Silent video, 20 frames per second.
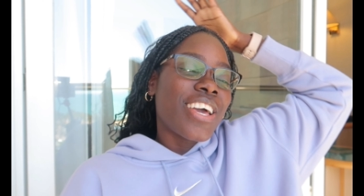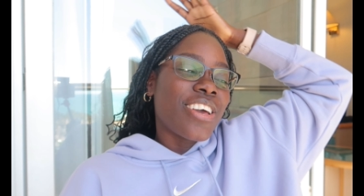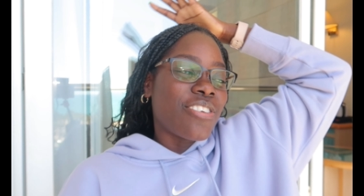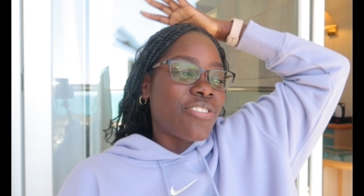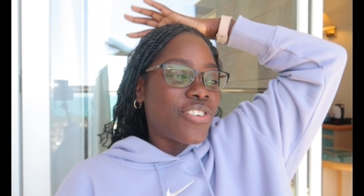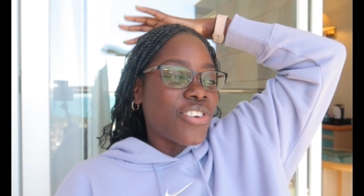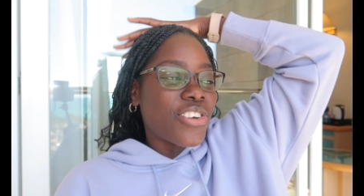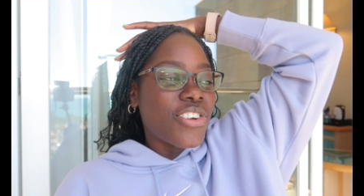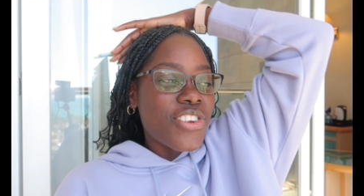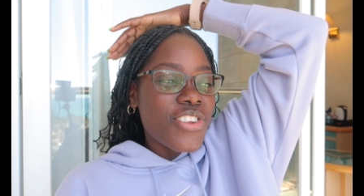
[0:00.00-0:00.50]

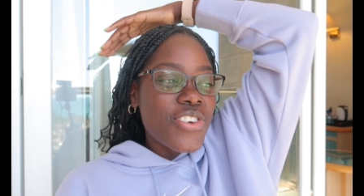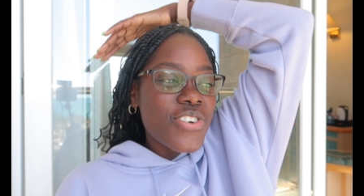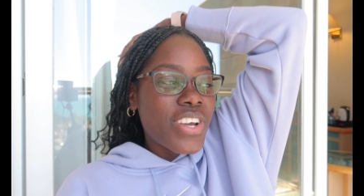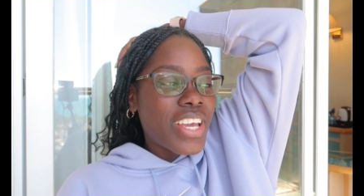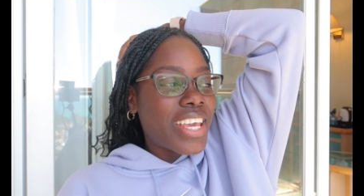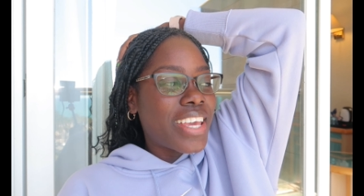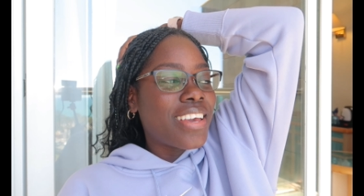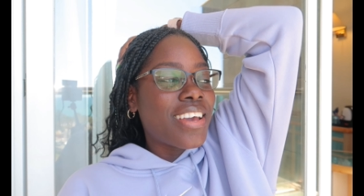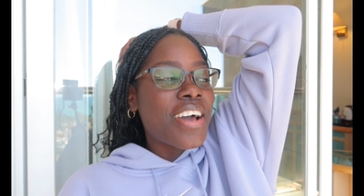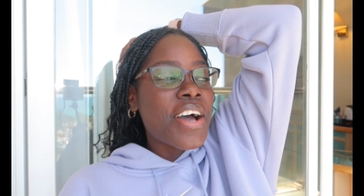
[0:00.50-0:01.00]
if you're new
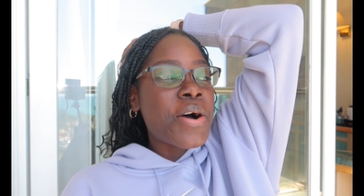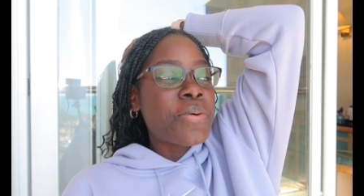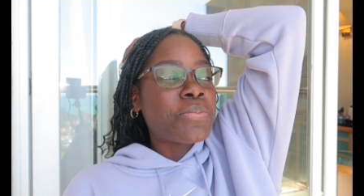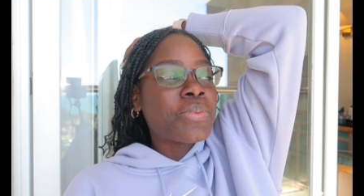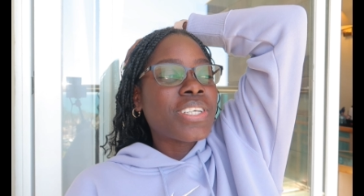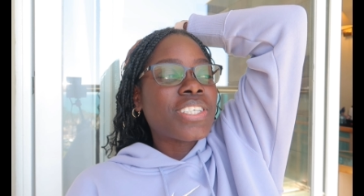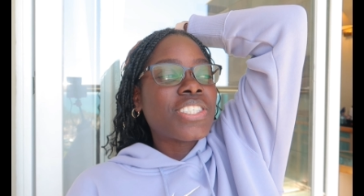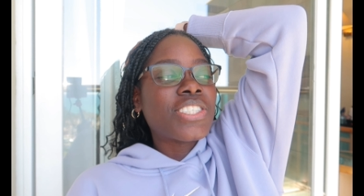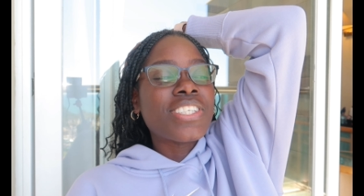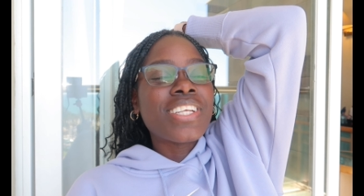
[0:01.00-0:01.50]
here
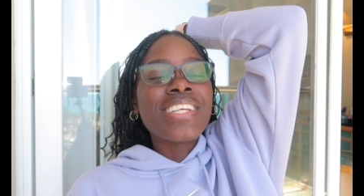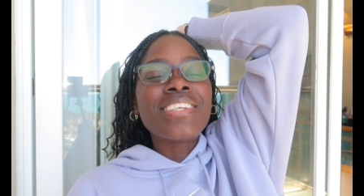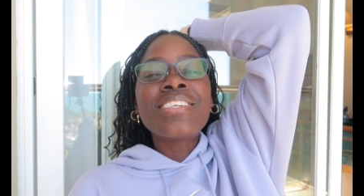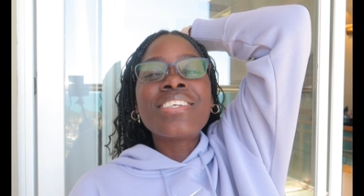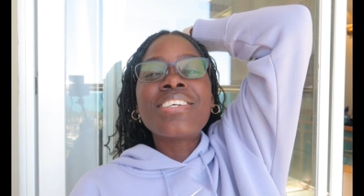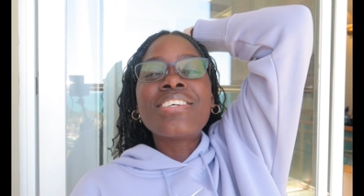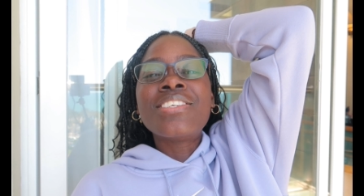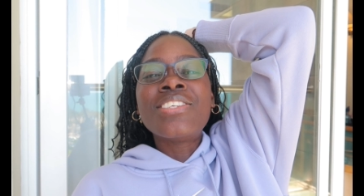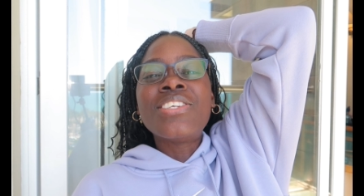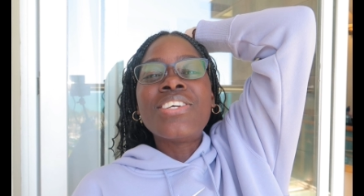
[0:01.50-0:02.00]
make sure
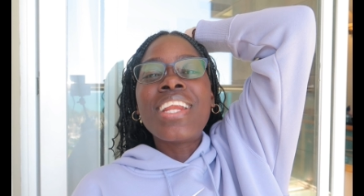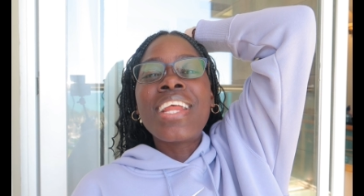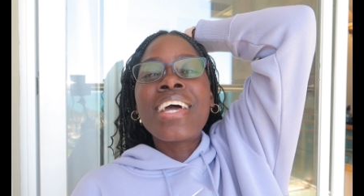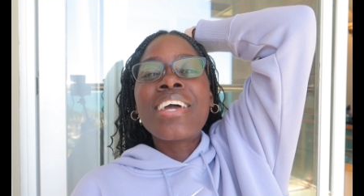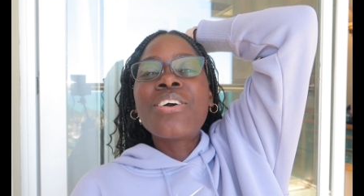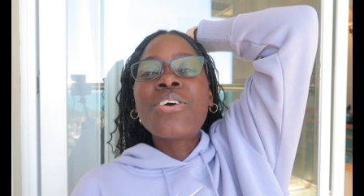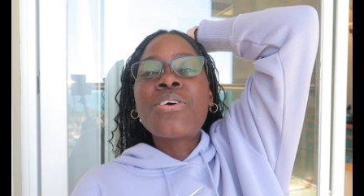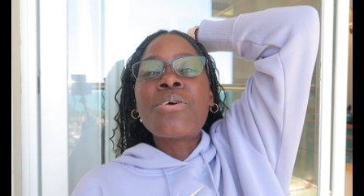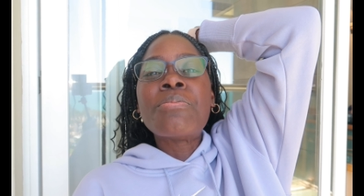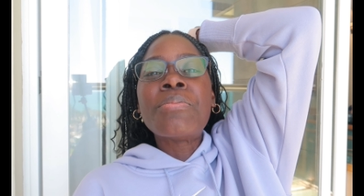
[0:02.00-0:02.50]
you
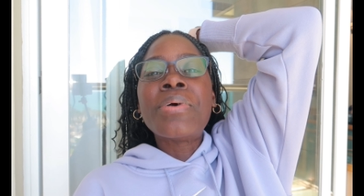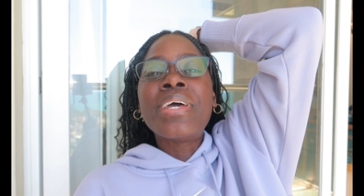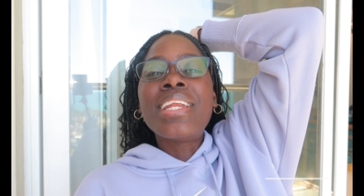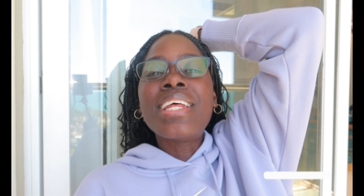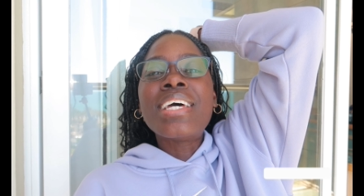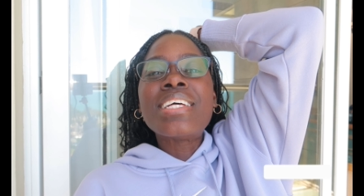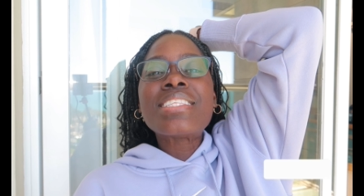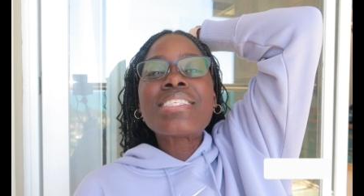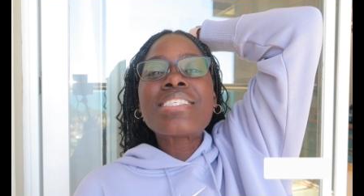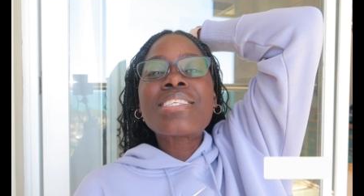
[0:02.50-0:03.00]
like
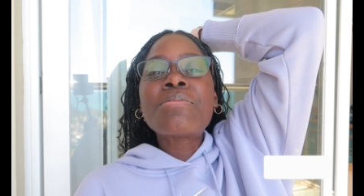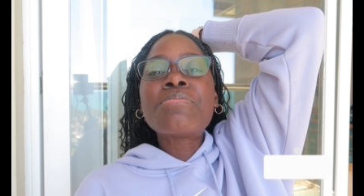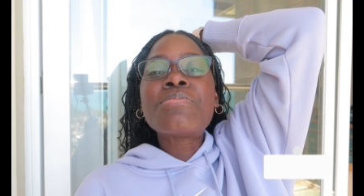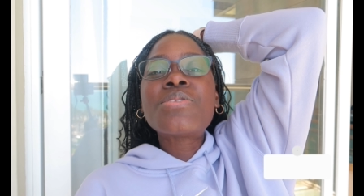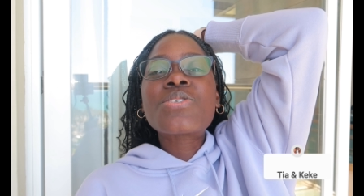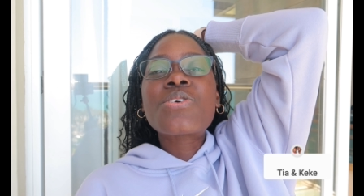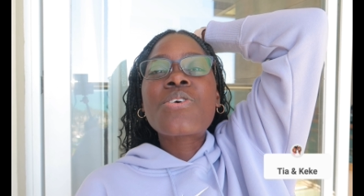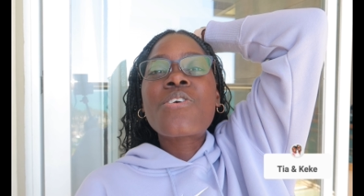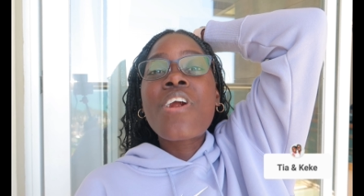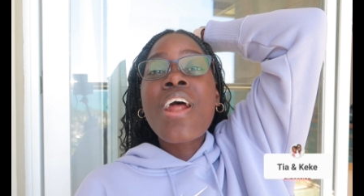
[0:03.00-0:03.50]
comment and
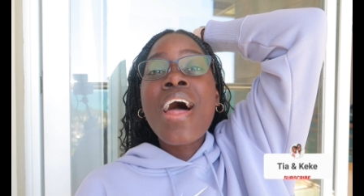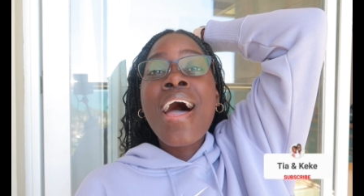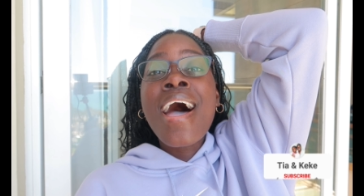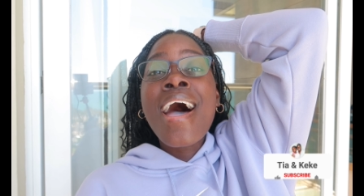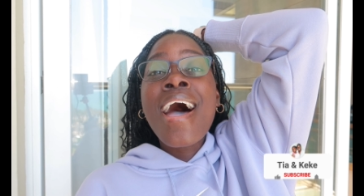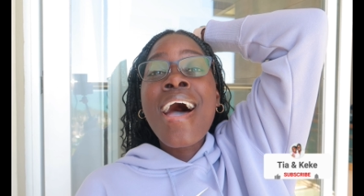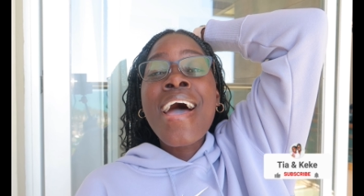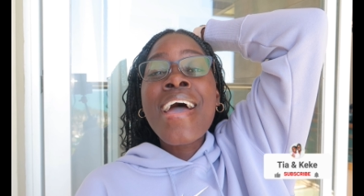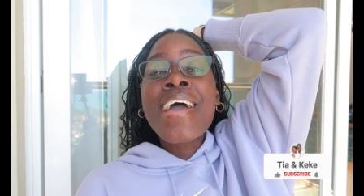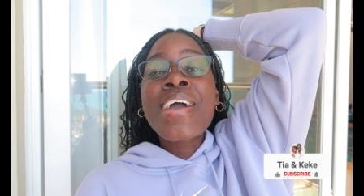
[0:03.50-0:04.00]

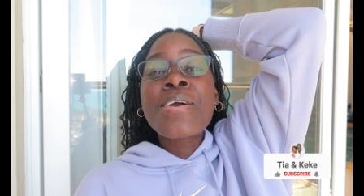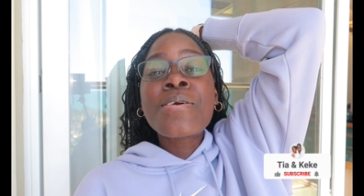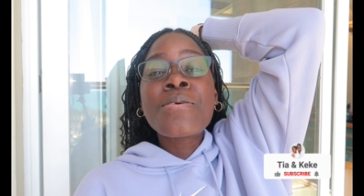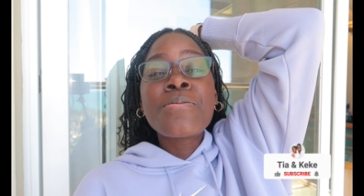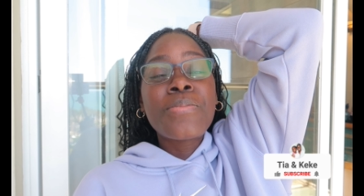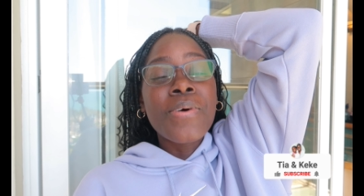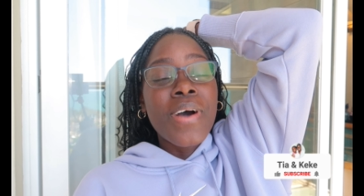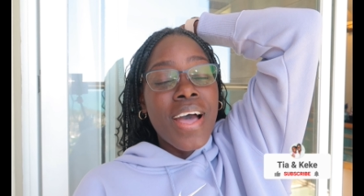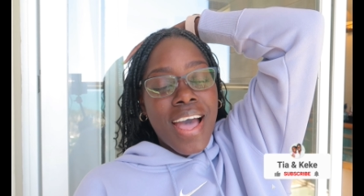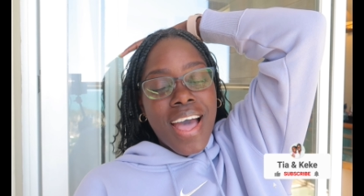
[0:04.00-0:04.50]

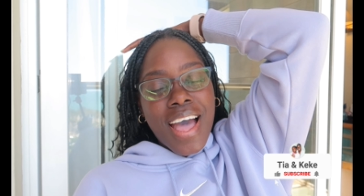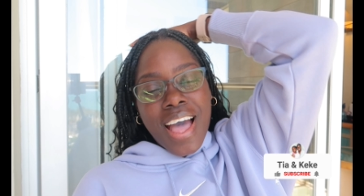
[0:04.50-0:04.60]
subscribe